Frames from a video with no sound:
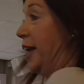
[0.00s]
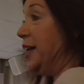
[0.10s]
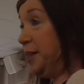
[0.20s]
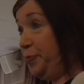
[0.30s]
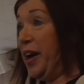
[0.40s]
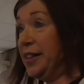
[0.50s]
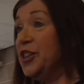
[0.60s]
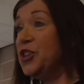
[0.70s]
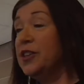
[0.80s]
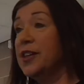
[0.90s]
as
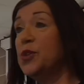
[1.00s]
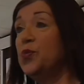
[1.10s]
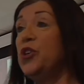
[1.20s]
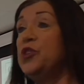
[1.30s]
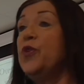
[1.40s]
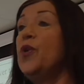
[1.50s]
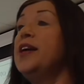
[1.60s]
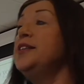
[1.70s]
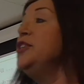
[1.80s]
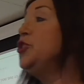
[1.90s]
practitioners, which
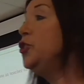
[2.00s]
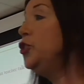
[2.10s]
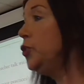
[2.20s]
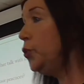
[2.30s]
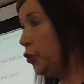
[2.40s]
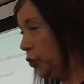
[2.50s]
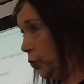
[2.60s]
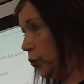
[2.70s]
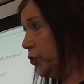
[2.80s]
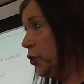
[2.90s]
varieties do you
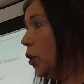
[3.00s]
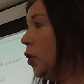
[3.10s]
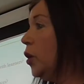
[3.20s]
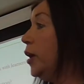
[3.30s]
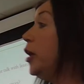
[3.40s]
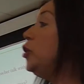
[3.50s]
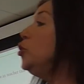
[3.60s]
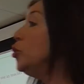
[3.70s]
use in